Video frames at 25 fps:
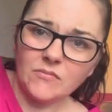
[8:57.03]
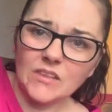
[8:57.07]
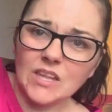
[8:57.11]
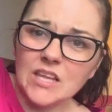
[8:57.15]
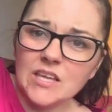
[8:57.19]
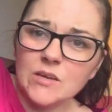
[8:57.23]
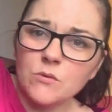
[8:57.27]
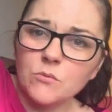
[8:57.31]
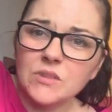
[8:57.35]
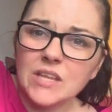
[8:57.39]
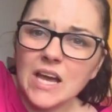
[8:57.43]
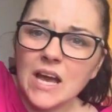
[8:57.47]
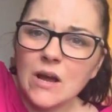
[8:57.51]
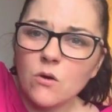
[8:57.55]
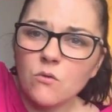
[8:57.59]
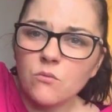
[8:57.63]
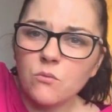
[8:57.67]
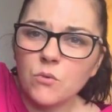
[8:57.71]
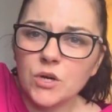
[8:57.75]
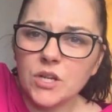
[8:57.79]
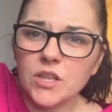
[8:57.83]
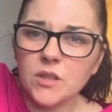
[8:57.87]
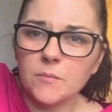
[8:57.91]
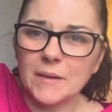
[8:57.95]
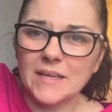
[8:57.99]
It was out of
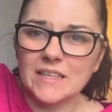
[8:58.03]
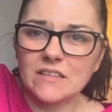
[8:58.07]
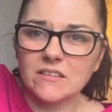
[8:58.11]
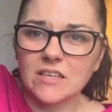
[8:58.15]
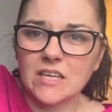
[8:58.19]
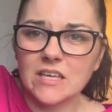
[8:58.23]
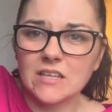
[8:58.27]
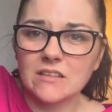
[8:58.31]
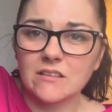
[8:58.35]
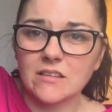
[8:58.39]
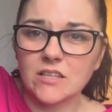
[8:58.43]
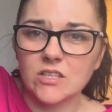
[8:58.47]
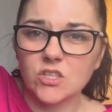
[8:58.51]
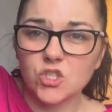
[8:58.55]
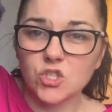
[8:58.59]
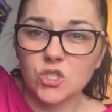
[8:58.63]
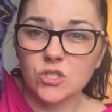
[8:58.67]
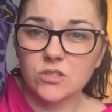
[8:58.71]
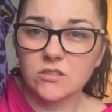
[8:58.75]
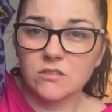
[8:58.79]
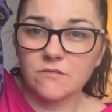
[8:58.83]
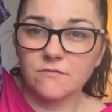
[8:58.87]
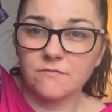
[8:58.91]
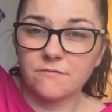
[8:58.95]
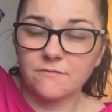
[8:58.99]
one of the baskets. It's
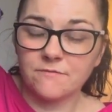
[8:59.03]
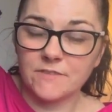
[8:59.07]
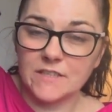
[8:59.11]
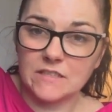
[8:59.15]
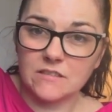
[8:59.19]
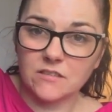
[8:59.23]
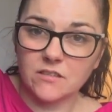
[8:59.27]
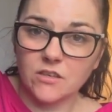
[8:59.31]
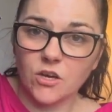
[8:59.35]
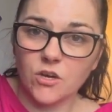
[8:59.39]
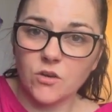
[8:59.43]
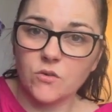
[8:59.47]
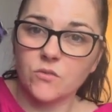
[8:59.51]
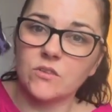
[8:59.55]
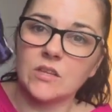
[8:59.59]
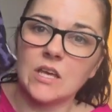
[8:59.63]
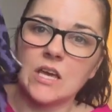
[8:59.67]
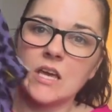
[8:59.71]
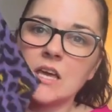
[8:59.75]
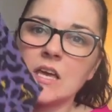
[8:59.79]
just a viscose.